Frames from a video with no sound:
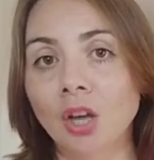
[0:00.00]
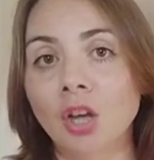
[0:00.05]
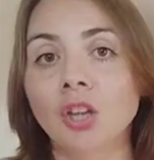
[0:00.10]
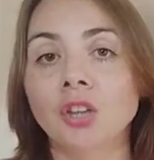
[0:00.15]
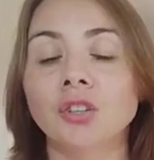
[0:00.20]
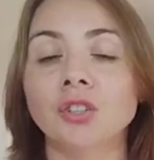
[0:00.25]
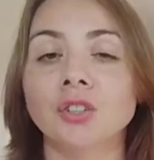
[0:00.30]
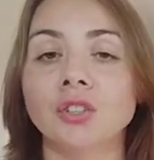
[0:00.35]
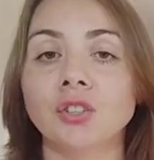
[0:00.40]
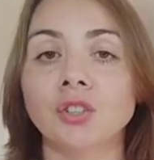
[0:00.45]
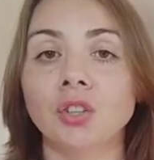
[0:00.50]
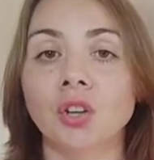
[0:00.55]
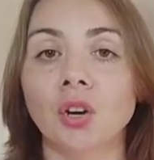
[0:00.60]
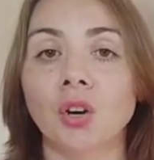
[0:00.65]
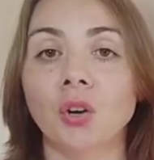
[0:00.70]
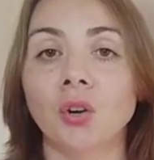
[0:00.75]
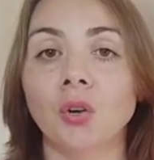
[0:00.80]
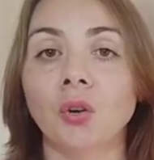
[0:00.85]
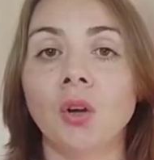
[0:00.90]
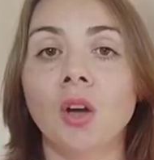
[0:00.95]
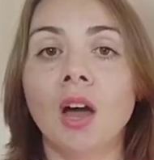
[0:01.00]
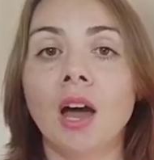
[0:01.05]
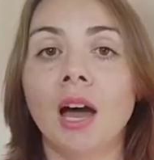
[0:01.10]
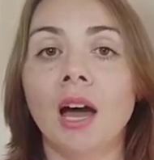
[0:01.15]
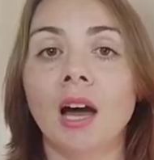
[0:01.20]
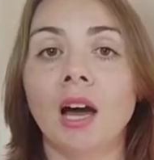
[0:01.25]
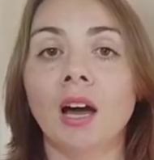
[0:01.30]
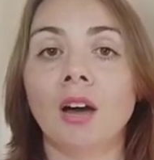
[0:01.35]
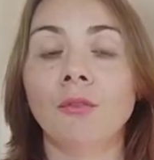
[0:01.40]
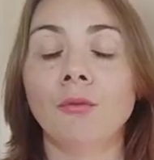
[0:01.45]
So
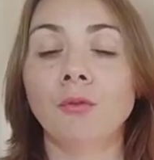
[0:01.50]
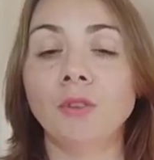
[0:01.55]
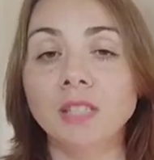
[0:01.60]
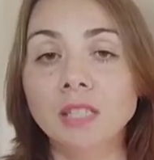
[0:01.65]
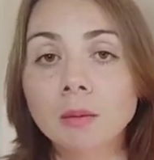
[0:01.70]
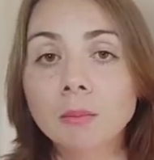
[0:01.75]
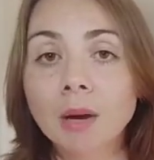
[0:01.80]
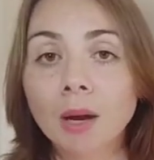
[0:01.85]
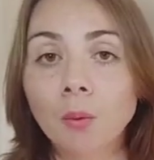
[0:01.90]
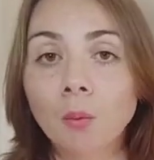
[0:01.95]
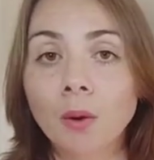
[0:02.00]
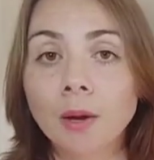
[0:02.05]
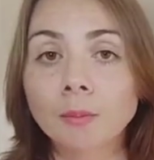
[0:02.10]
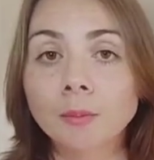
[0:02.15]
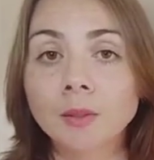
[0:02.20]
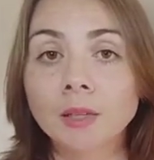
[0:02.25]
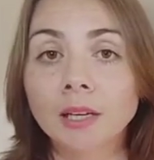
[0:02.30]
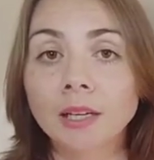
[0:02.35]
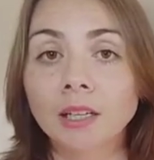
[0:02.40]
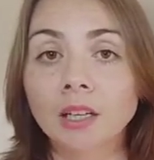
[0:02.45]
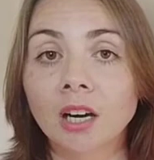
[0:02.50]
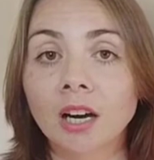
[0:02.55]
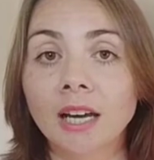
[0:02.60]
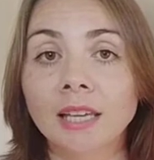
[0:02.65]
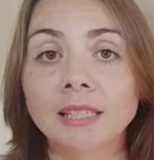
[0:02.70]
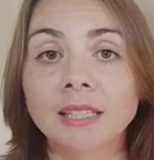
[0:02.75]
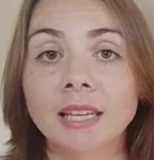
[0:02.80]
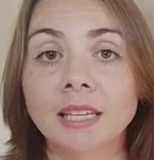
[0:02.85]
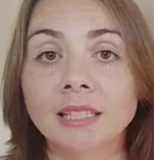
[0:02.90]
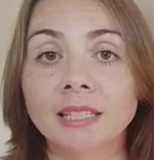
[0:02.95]
visit my website, guys,
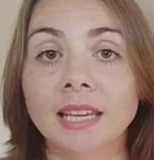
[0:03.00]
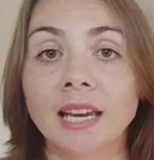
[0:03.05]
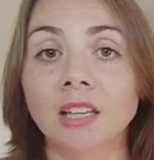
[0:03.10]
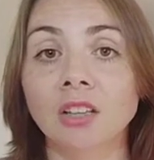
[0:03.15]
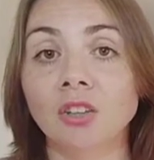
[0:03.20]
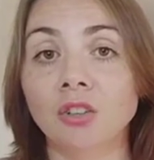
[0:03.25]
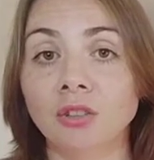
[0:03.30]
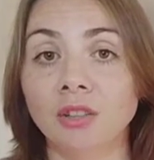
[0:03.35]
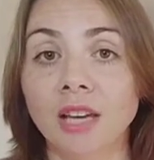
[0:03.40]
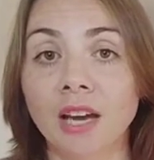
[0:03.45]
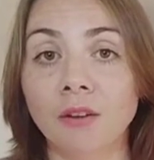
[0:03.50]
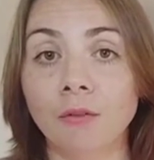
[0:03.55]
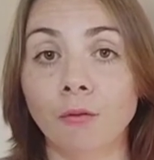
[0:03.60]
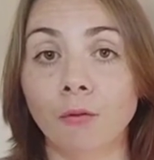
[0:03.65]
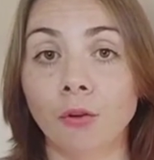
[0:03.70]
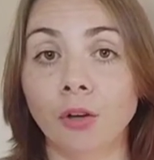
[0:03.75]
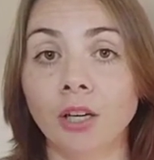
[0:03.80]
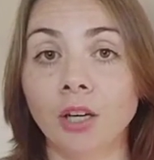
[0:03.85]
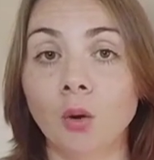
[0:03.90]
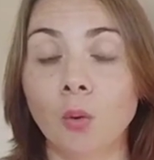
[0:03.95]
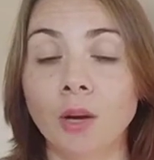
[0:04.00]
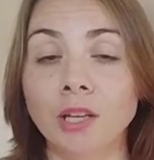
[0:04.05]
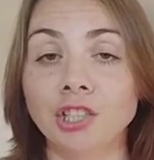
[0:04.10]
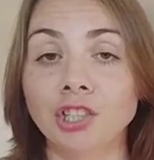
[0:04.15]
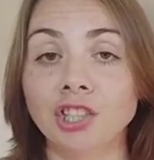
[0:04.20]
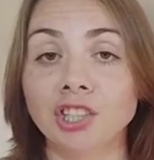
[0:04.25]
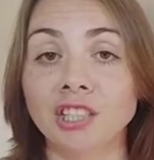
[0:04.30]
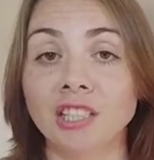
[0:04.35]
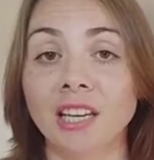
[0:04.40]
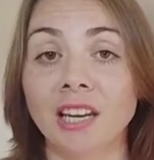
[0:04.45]
and download that free
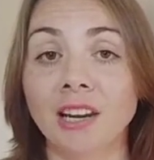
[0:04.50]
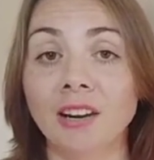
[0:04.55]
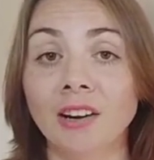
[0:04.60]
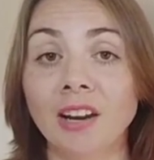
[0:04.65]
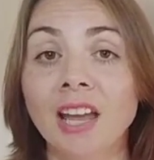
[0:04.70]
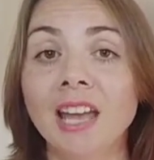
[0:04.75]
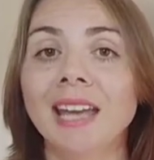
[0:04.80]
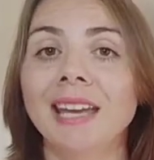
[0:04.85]
questionnaire.